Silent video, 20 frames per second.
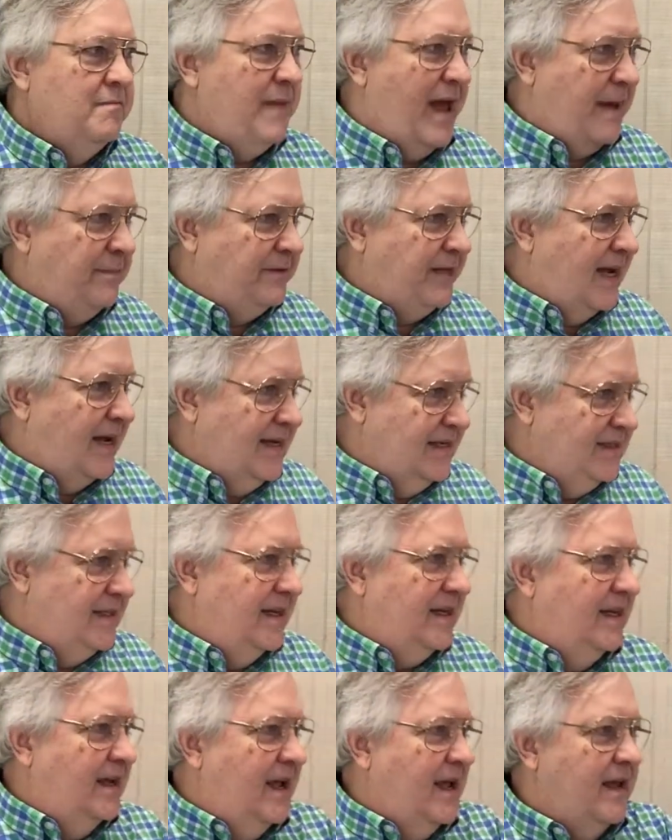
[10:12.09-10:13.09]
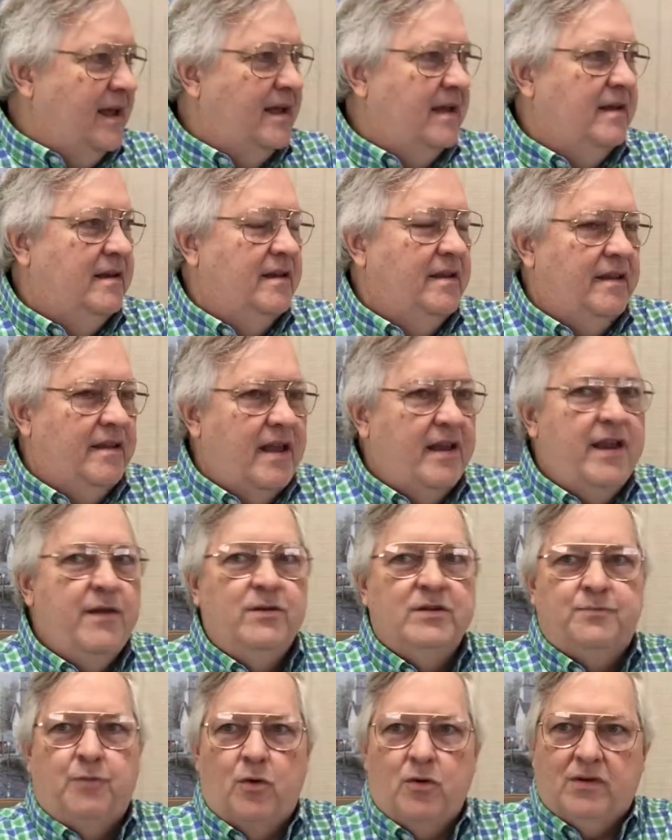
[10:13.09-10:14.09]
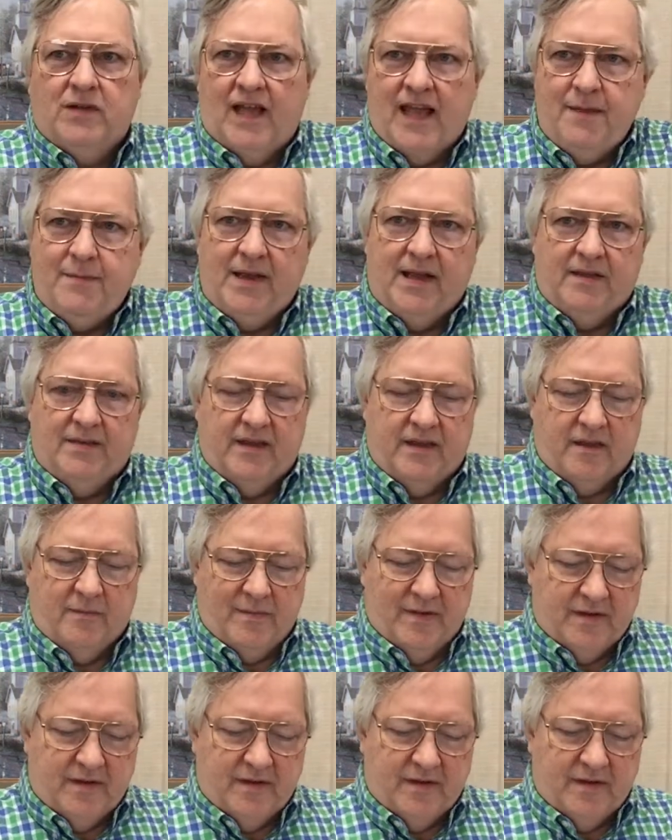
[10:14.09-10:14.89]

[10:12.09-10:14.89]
baptizing and that he was proclaiming that the,